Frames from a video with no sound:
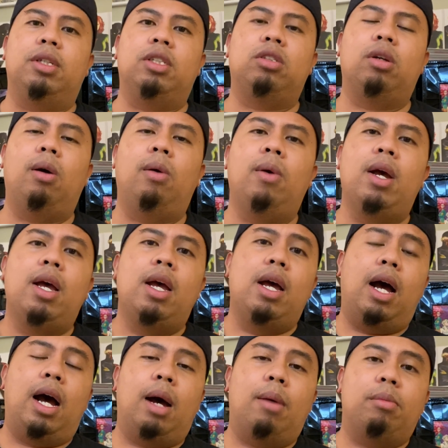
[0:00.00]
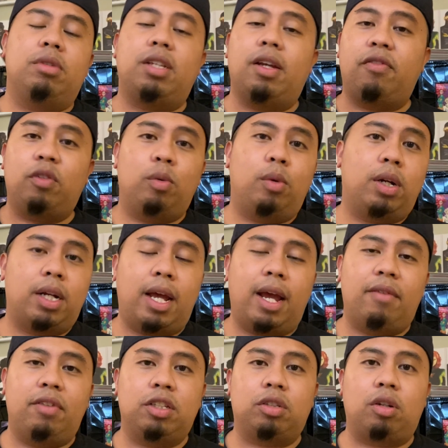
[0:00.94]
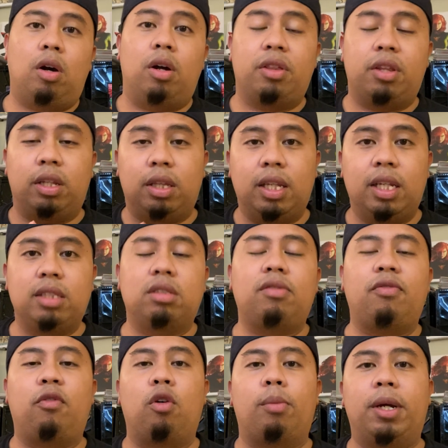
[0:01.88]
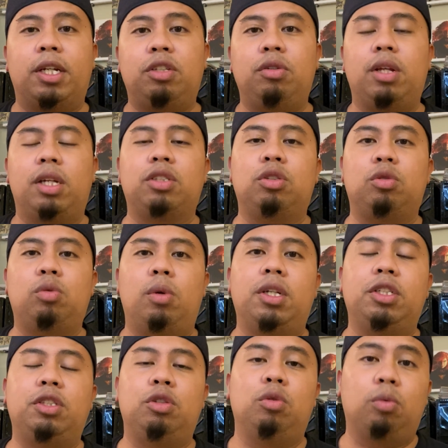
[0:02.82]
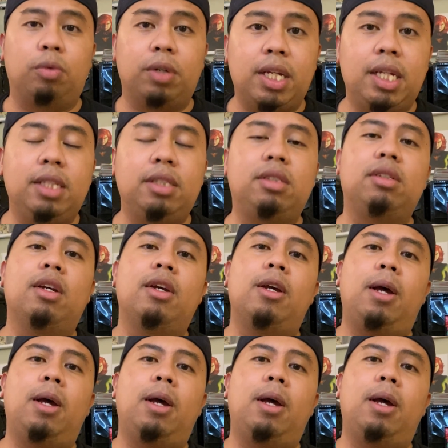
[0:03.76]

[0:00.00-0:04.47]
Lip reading: So definitely wanted to have this on the list for my 2022 reads.